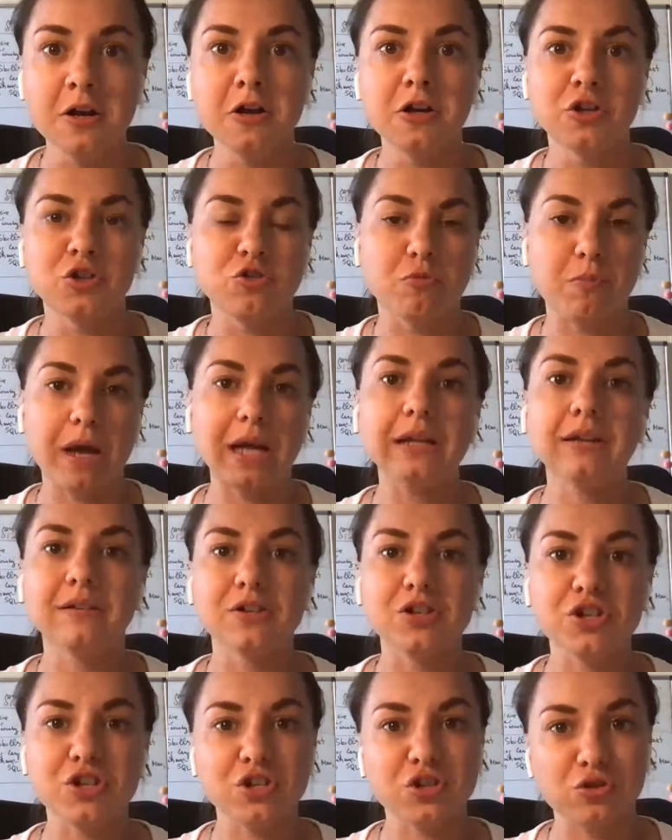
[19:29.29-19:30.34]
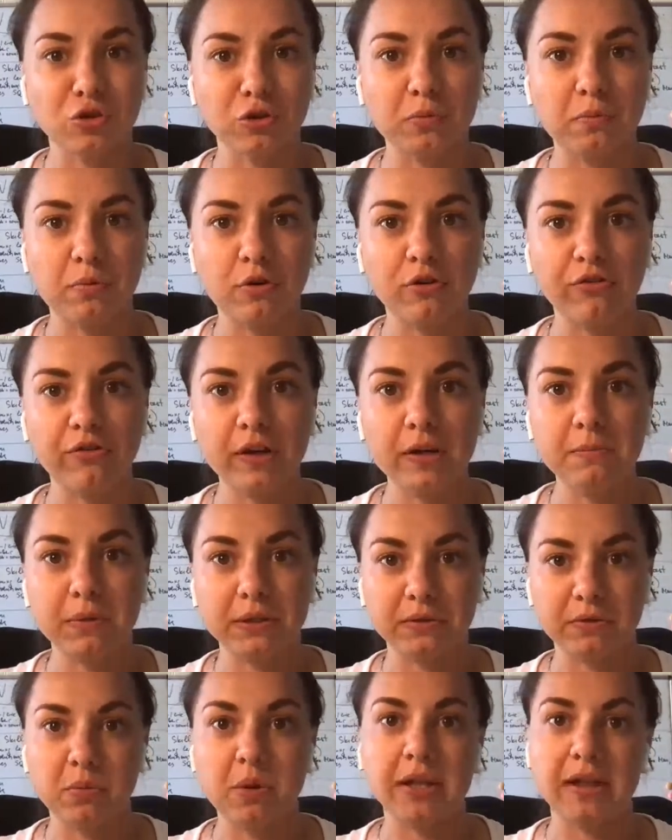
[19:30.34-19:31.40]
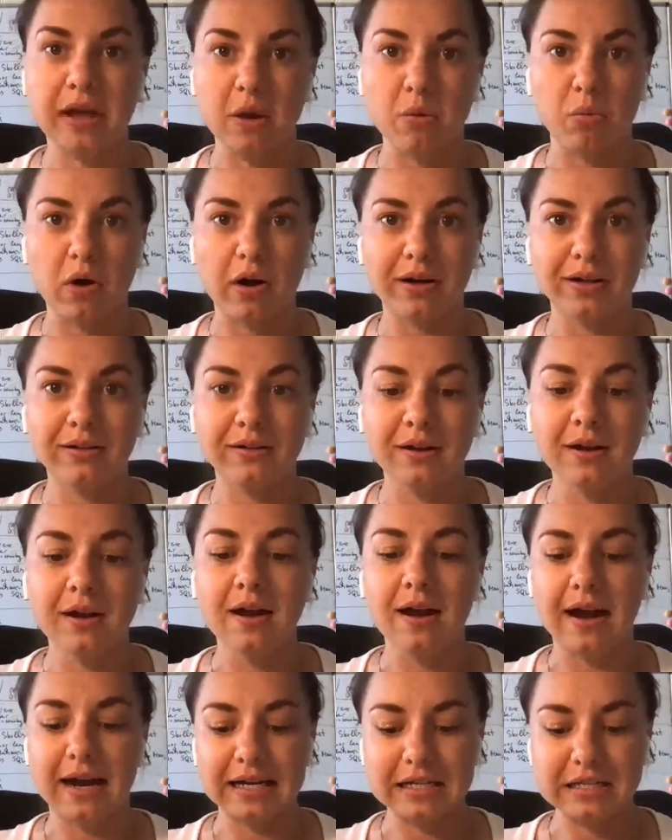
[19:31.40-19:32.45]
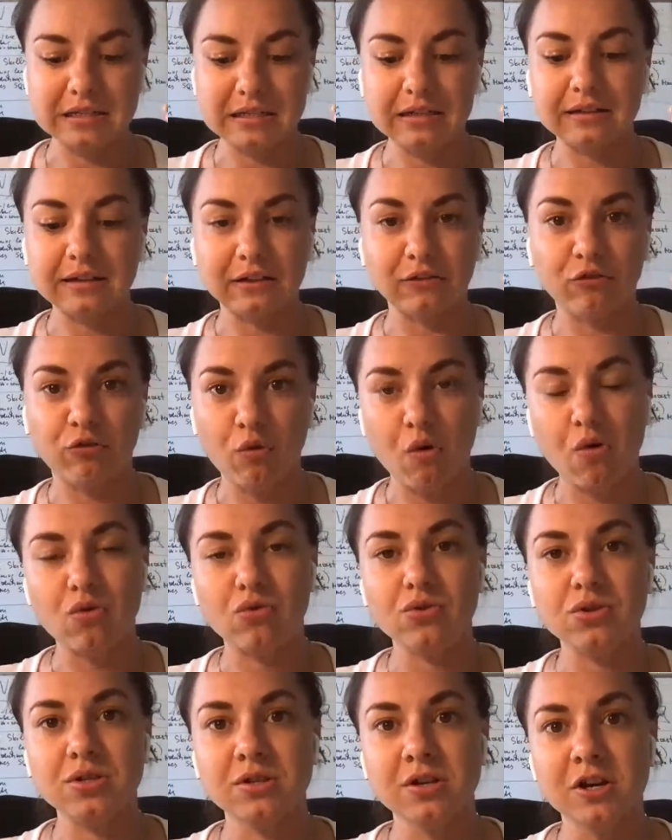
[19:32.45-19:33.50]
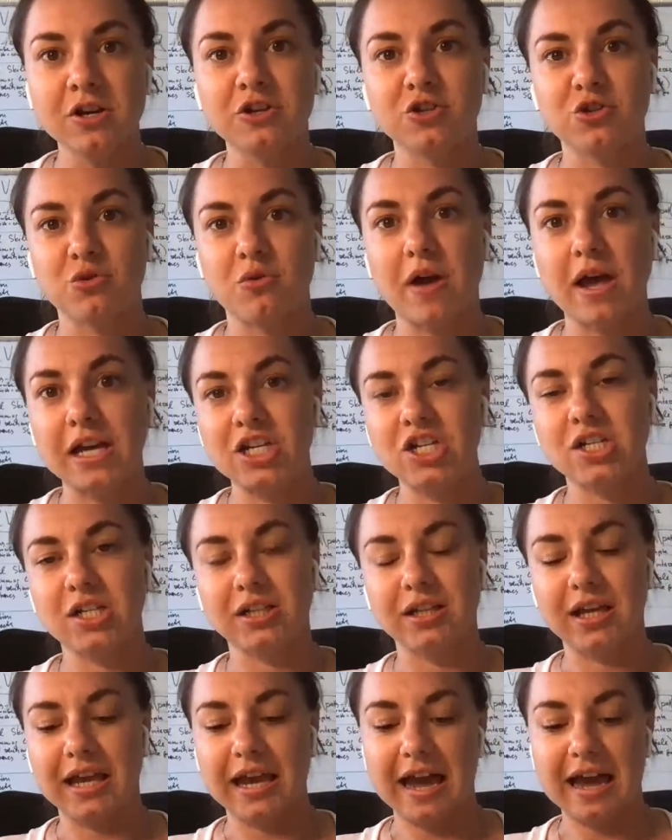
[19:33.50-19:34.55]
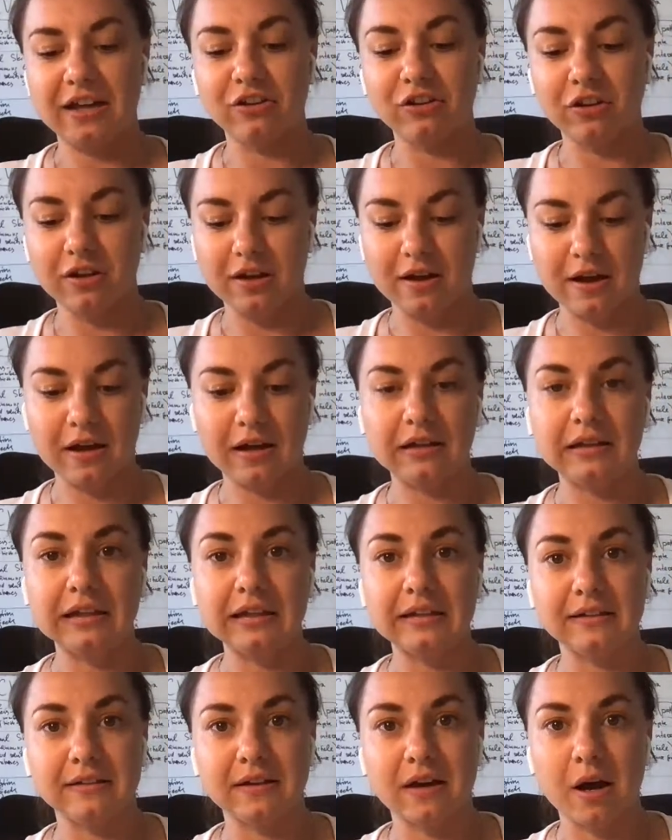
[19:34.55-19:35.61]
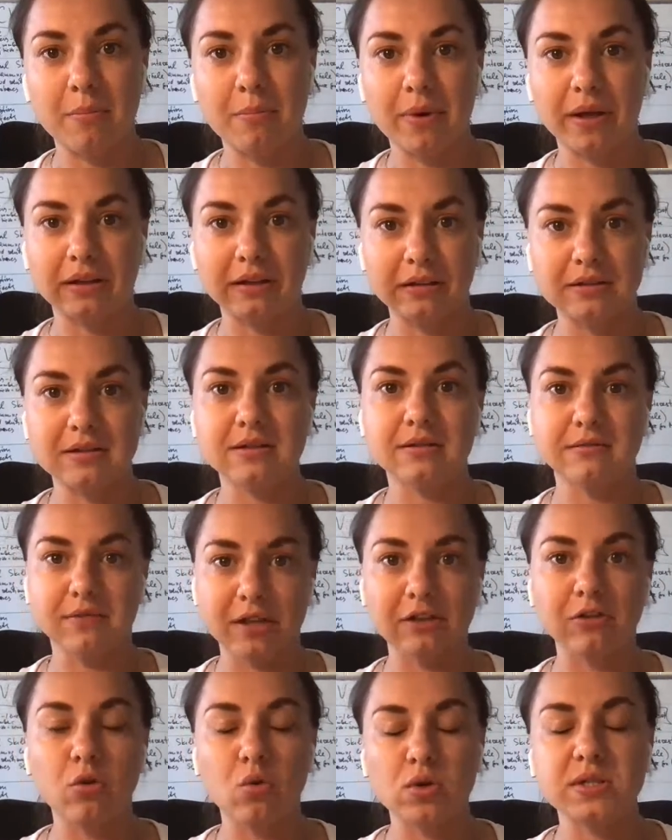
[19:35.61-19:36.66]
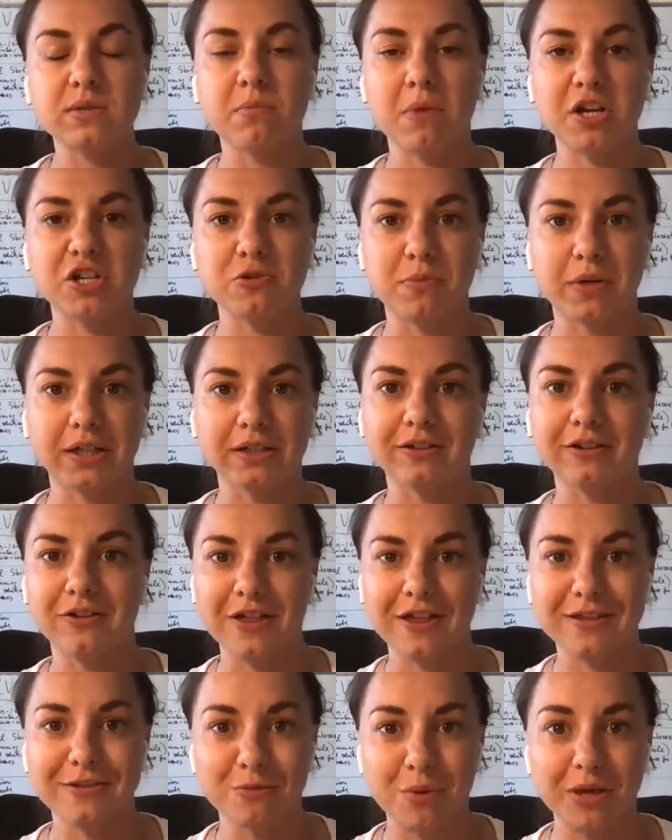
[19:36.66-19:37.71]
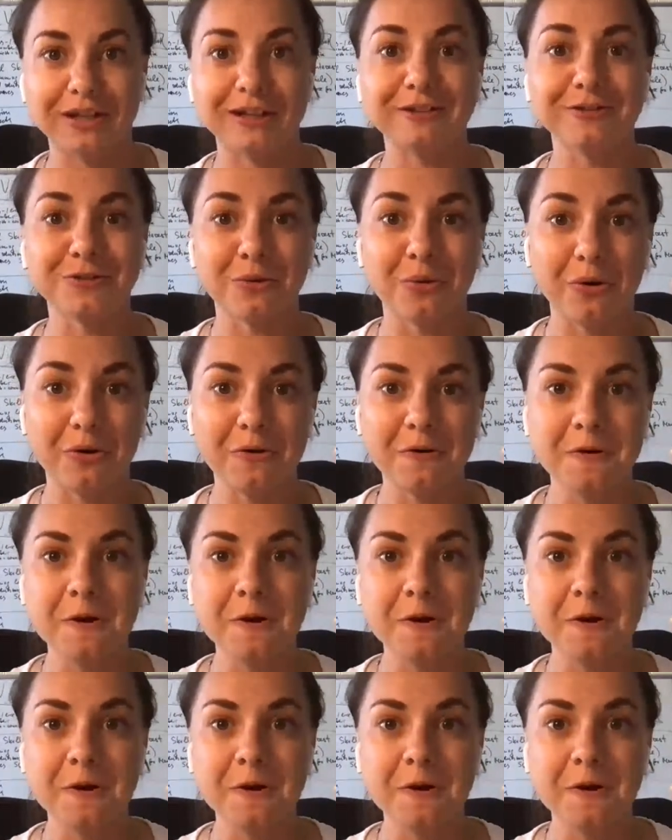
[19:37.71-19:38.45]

So my English is not perfect, but when I write, I sit and focus. So I actually can clean it up, and it looks much better than when I talk.